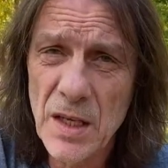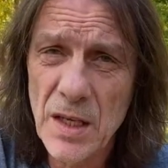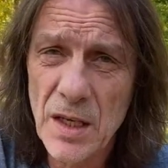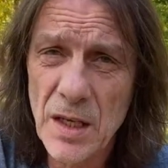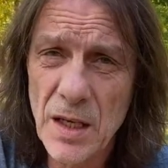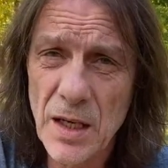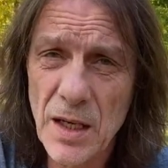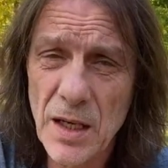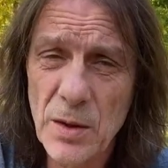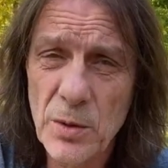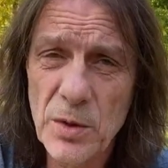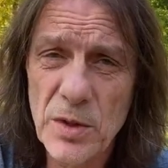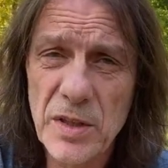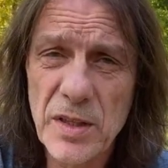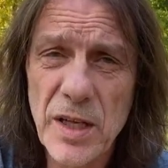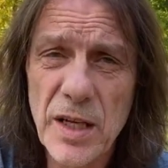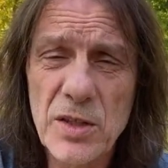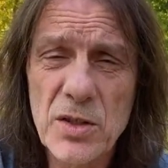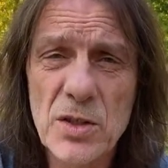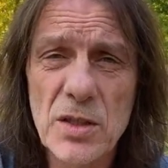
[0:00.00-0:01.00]
I was
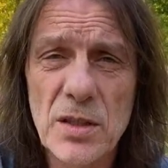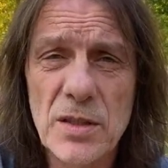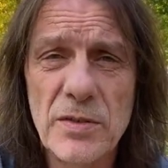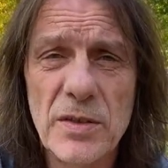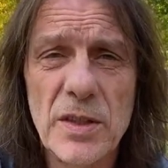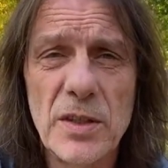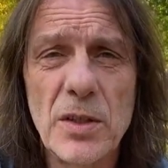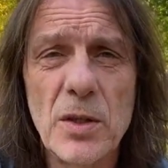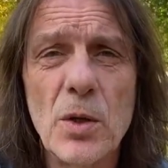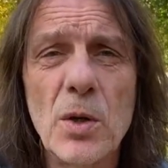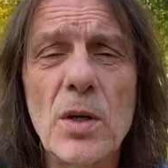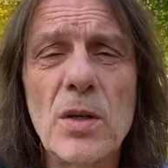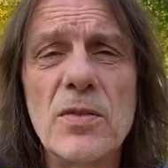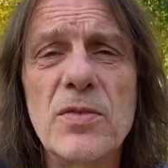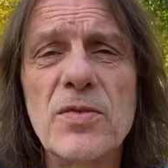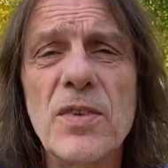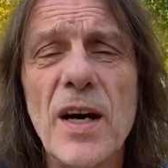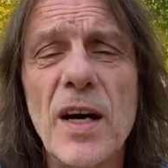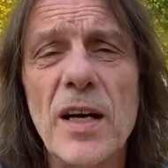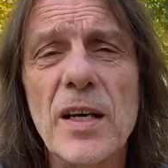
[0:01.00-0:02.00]
actually very
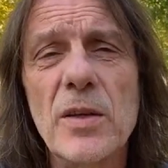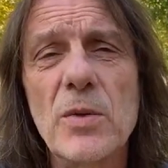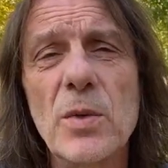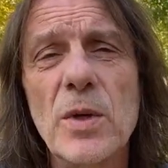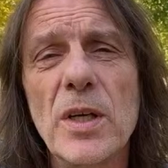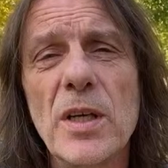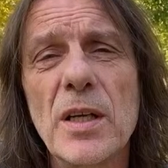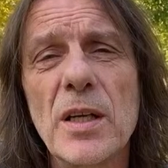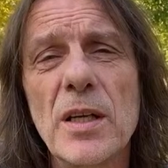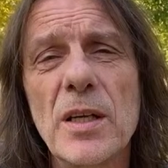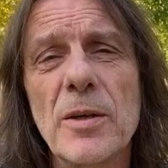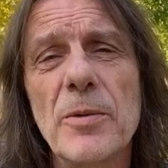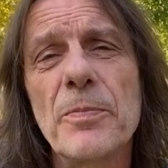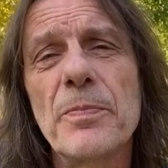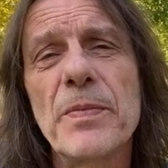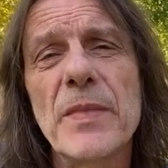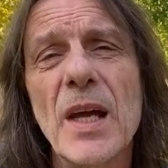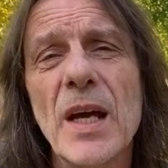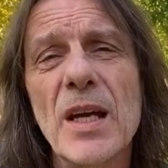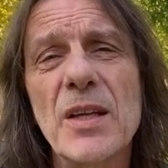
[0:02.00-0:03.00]
horrified when I
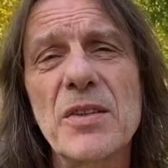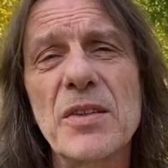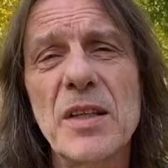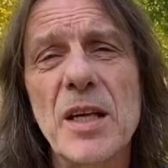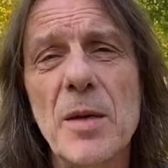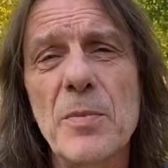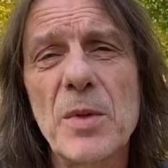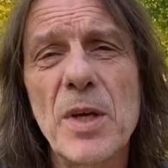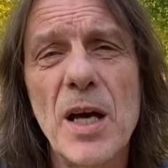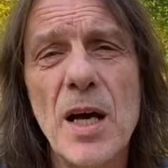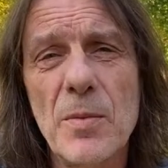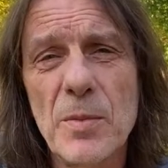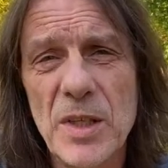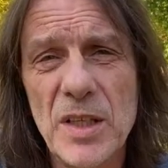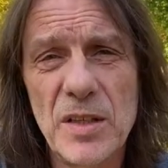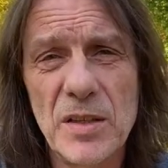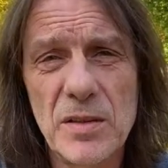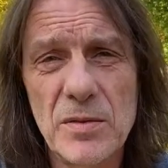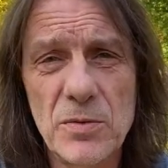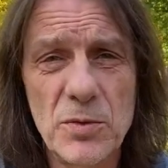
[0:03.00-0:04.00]
escaped
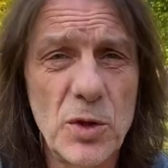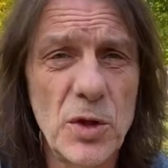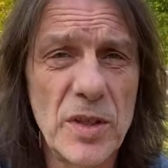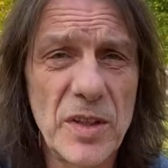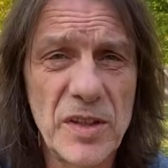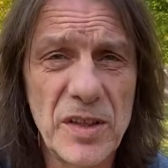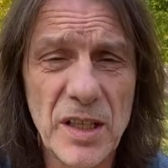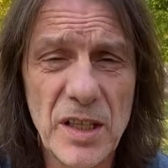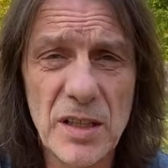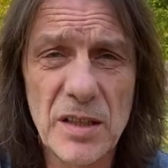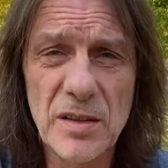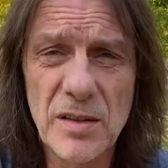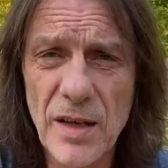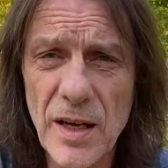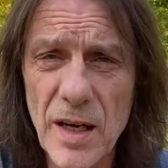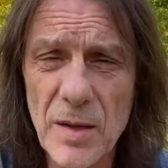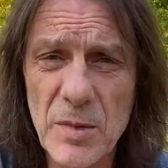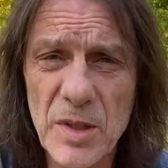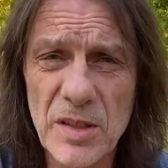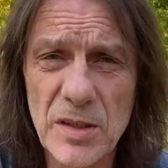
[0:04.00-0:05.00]
communism for the second
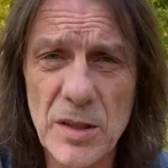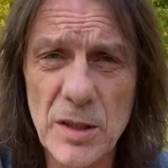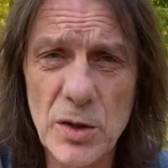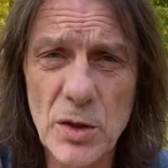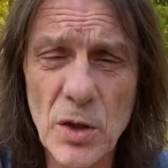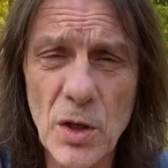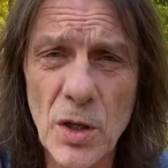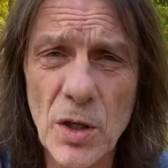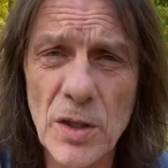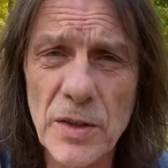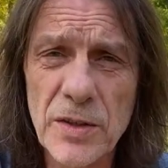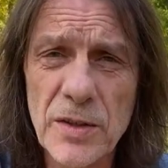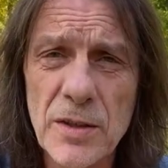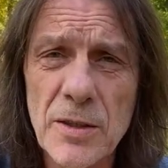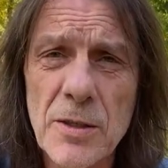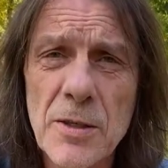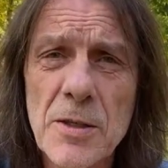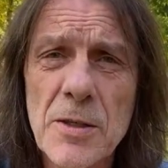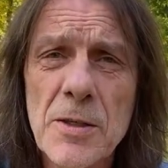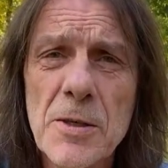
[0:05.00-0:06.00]
time as an adult
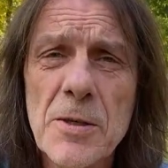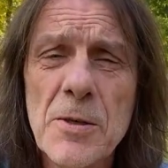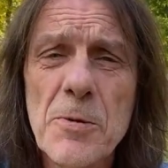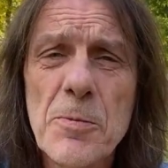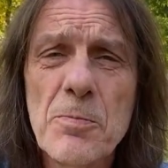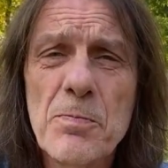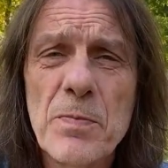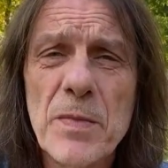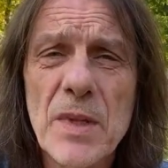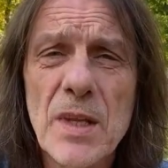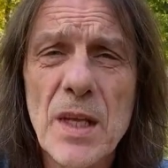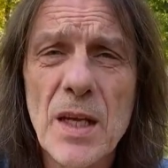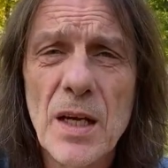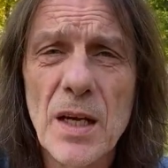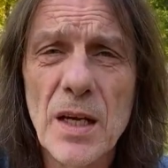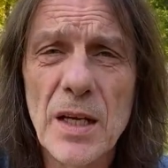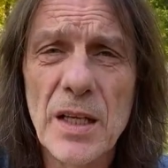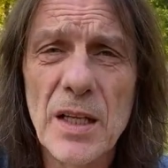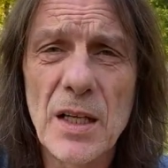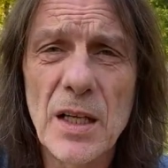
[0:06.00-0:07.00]

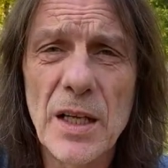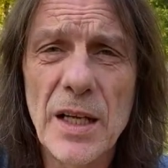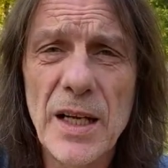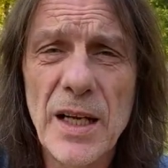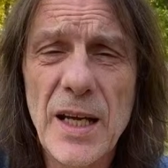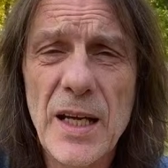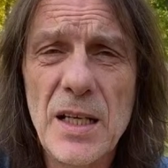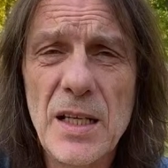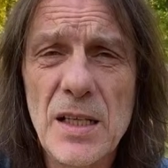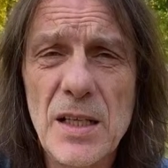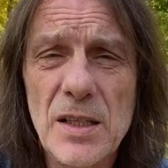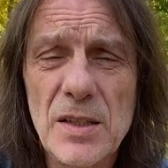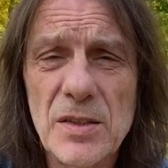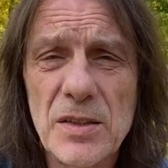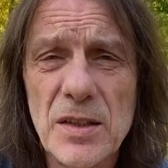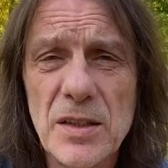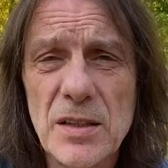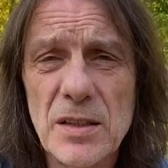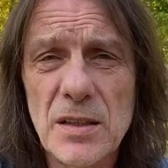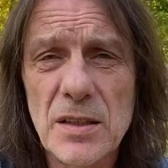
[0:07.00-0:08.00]
in the late 80s
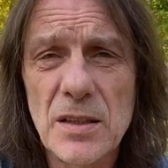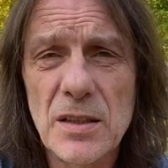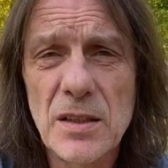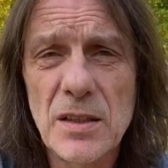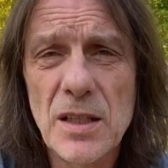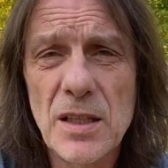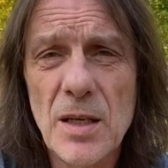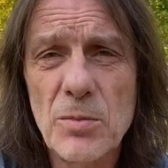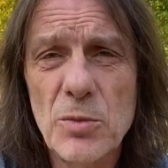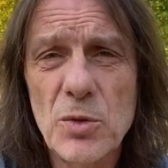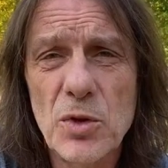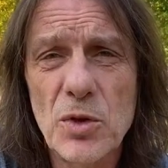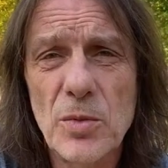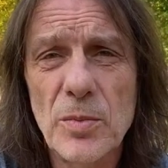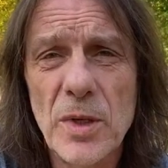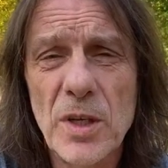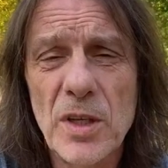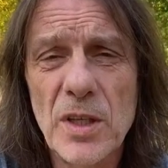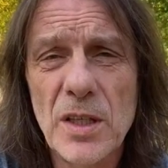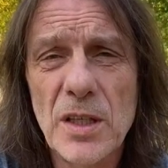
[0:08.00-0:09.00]
and came to
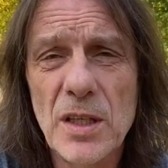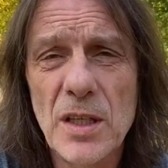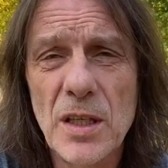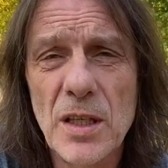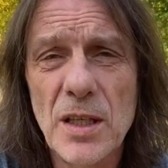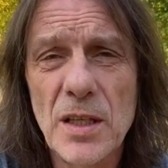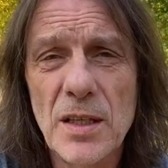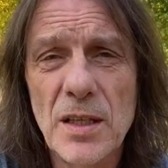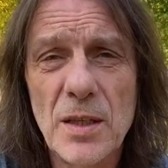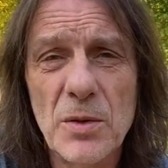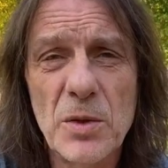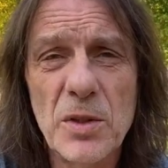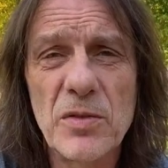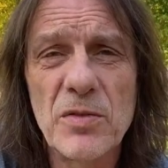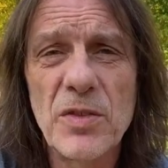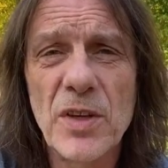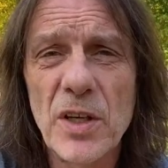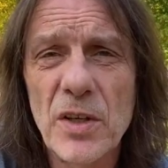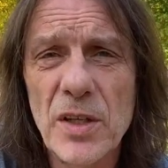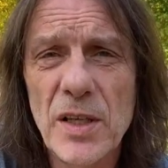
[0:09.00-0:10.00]
America. I was
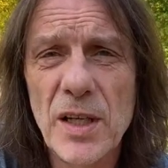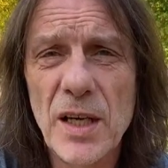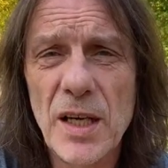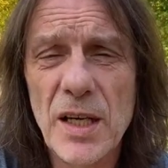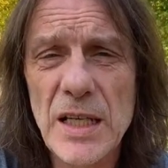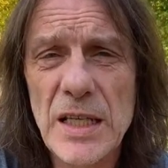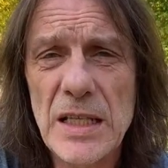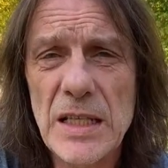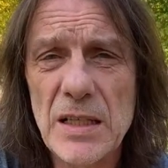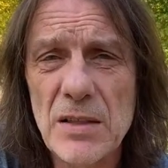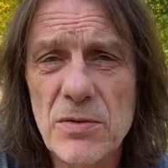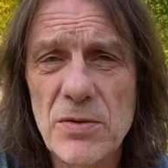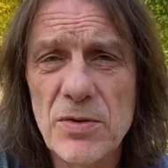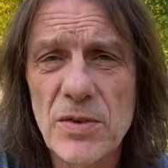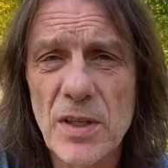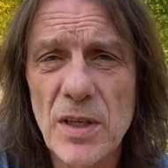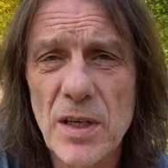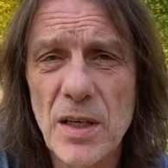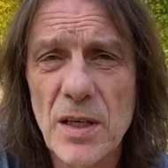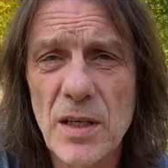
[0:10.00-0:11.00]
very naive
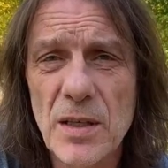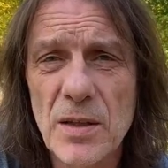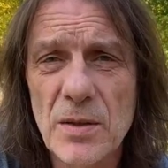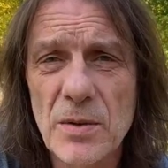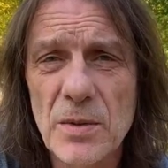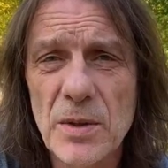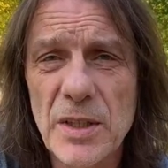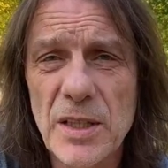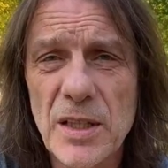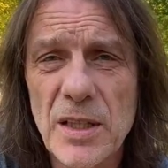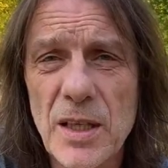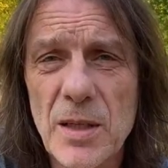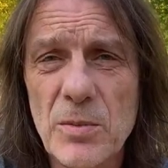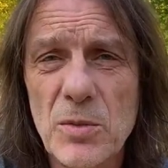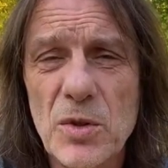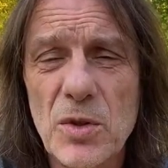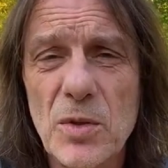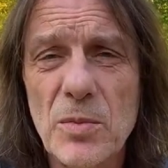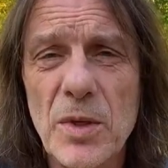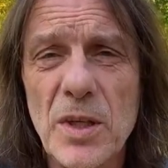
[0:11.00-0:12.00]
when it came
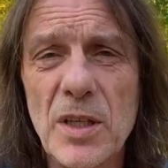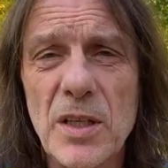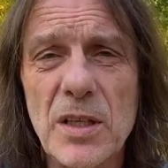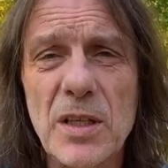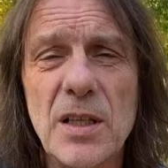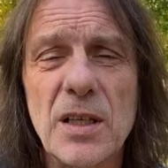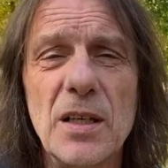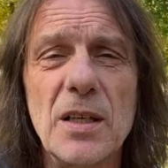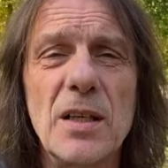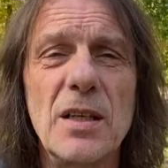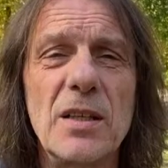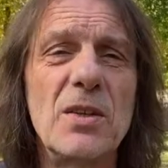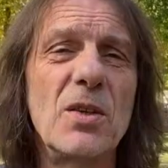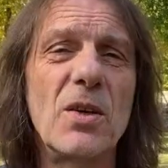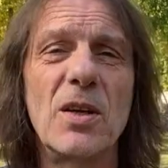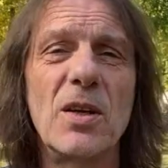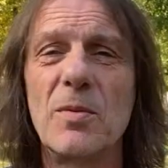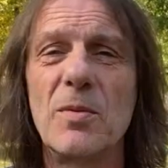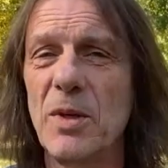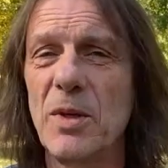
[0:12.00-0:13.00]
to America. I
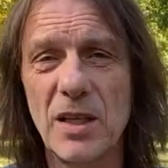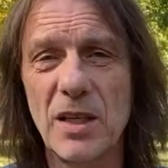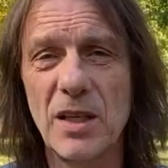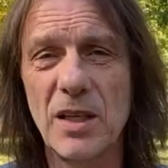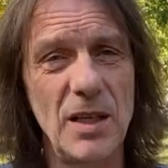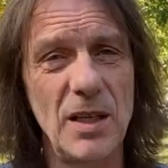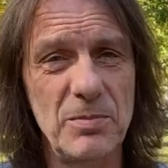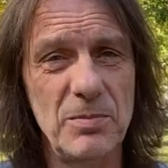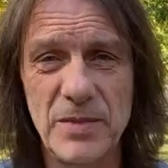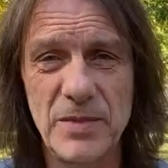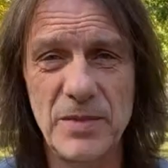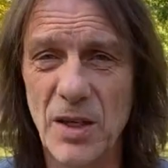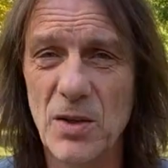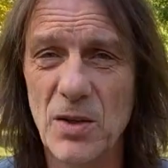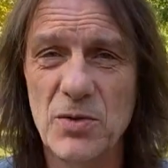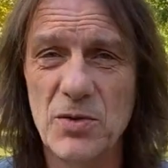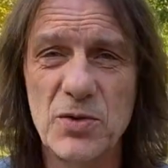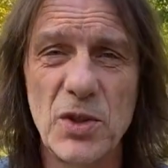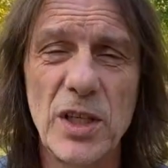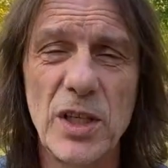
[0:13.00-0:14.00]
thought America,
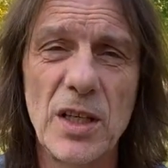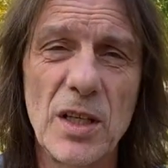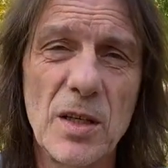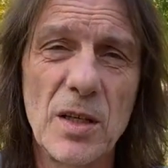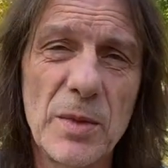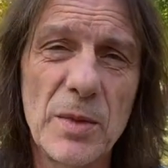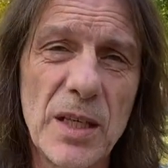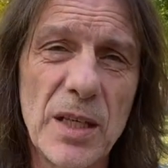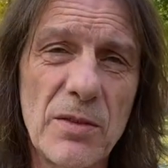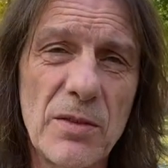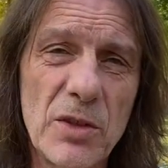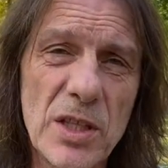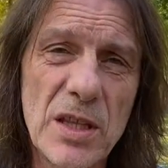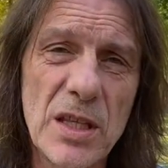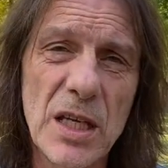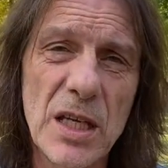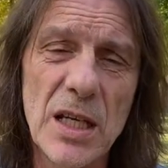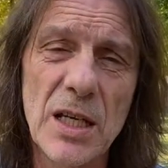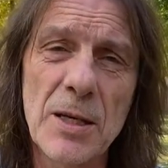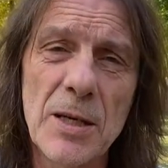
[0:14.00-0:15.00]
freedom and
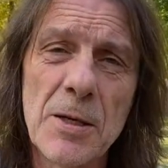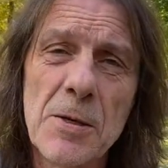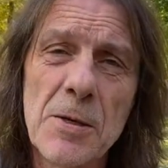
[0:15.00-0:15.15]
everything.